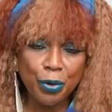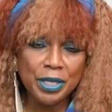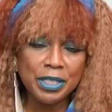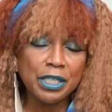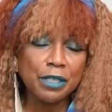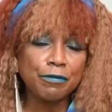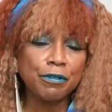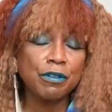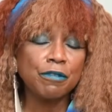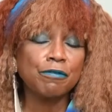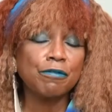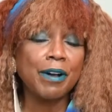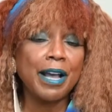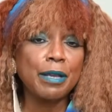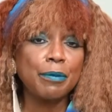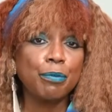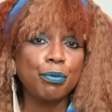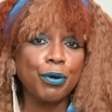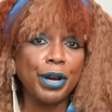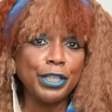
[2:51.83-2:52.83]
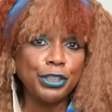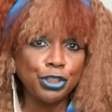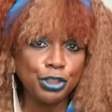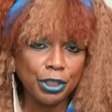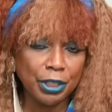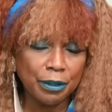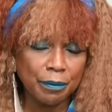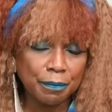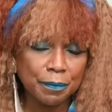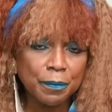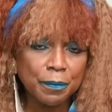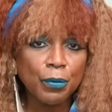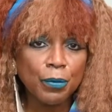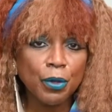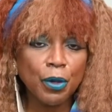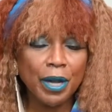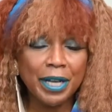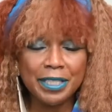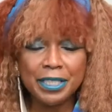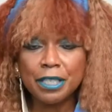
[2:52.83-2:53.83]
a different vibration,
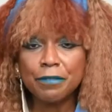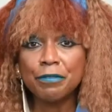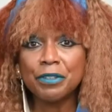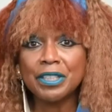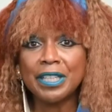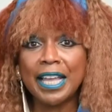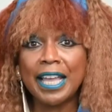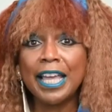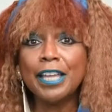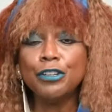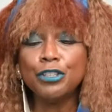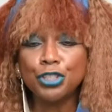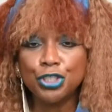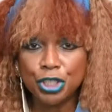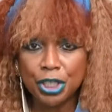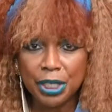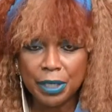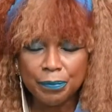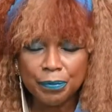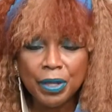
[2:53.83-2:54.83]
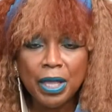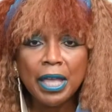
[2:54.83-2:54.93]
a different energy.